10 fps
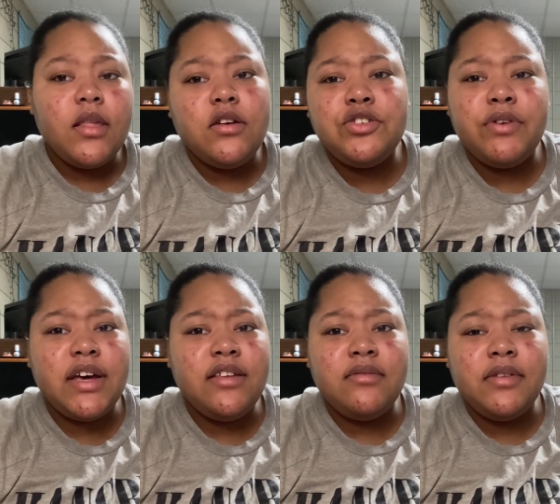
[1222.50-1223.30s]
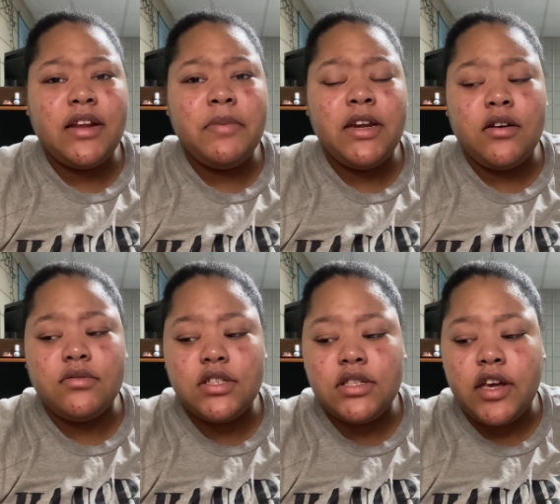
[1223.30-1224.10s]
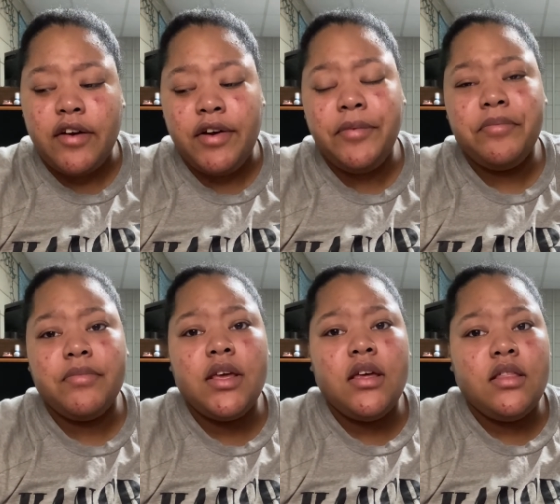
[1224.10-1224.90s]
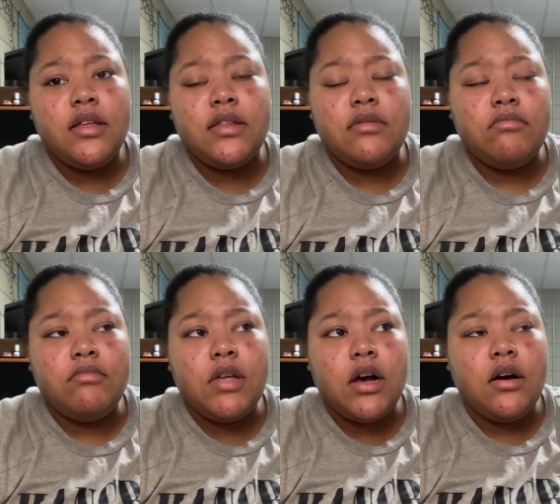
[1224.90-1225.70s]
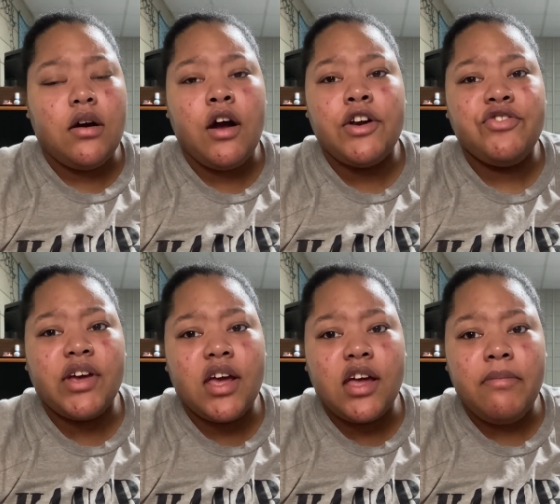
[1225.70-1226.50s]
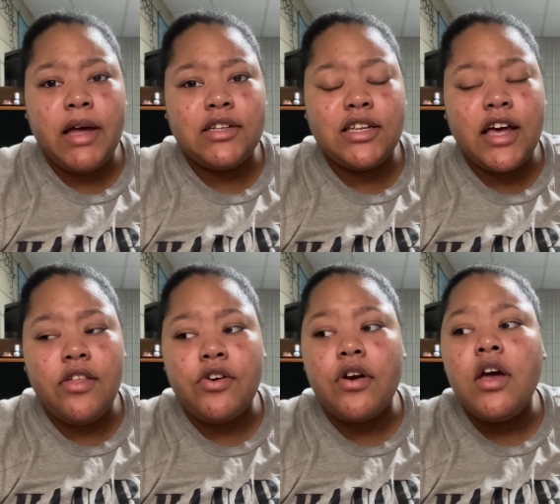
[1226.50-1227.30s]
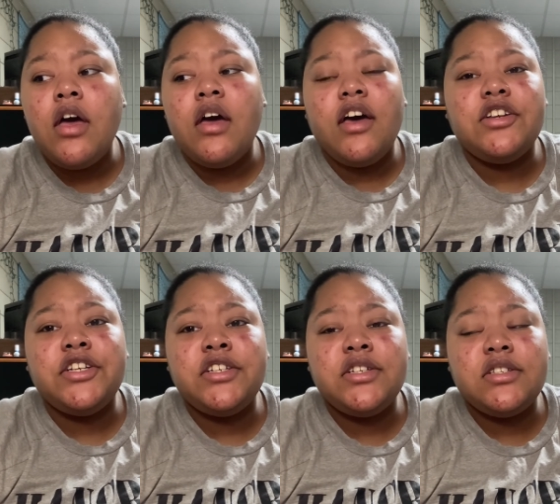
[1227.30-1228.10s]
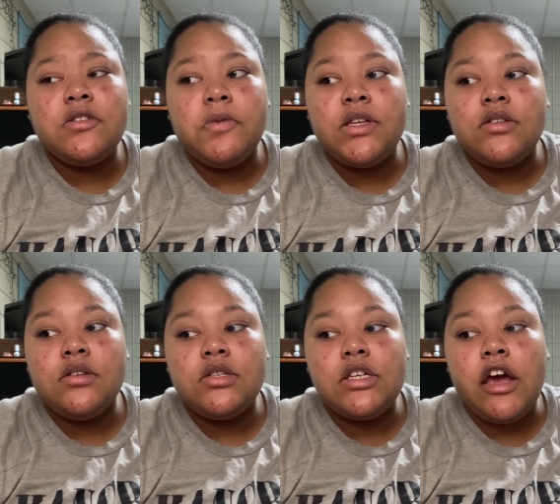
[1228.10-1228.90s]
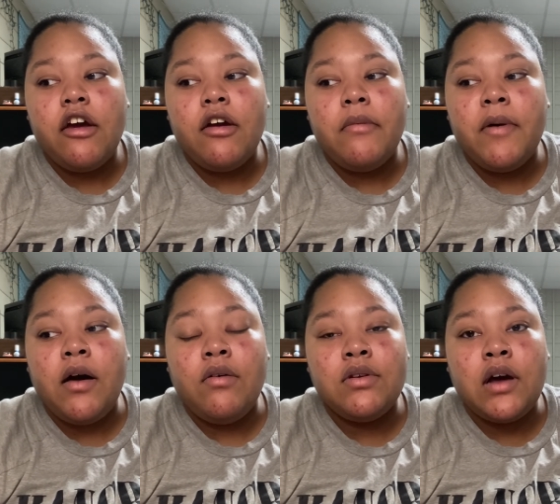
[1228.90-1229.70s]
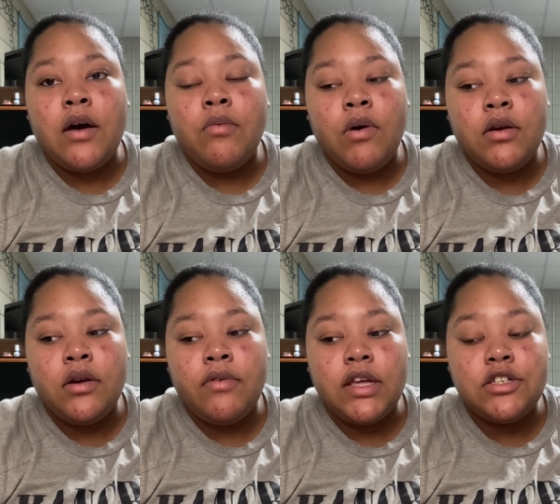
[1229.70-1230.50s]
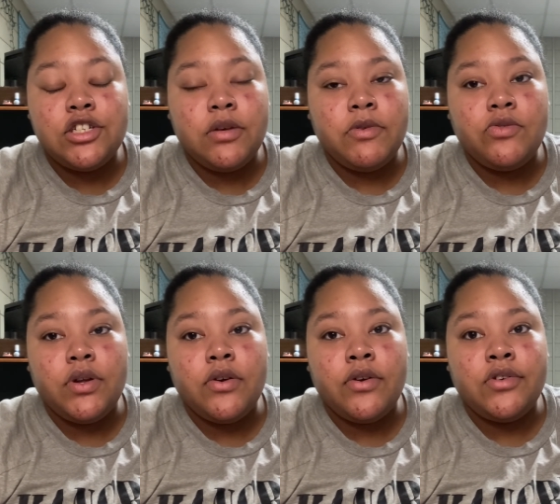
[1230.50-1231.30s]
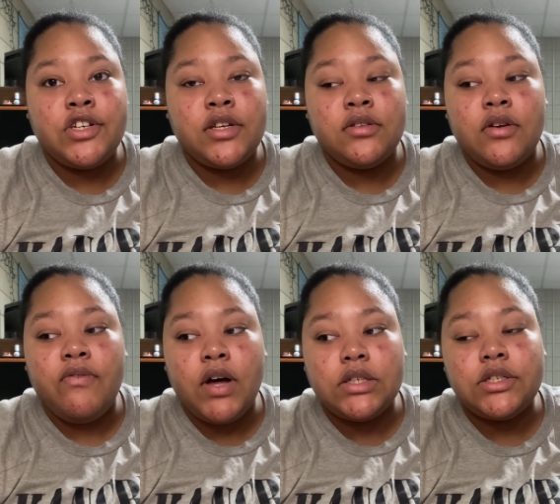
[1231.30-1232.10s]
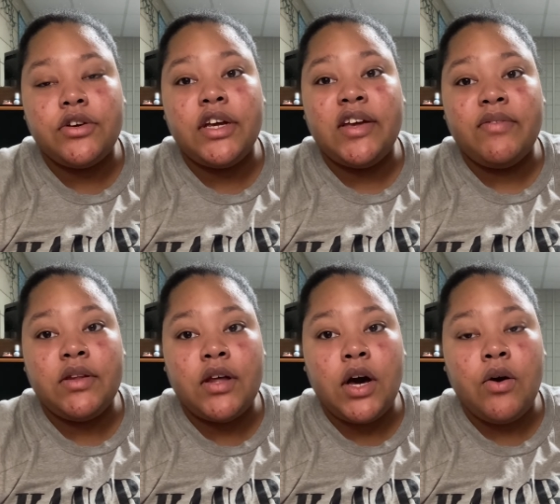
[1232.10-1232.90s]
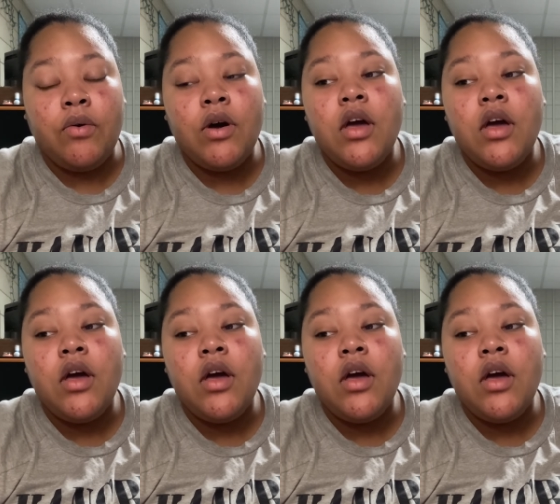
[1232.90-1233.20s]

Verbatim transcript: Joy let it be known to Sierra that her and Trick can get back together, and she just speaks to Sierra about not wanting a relationship between her and Jayden to falter, even though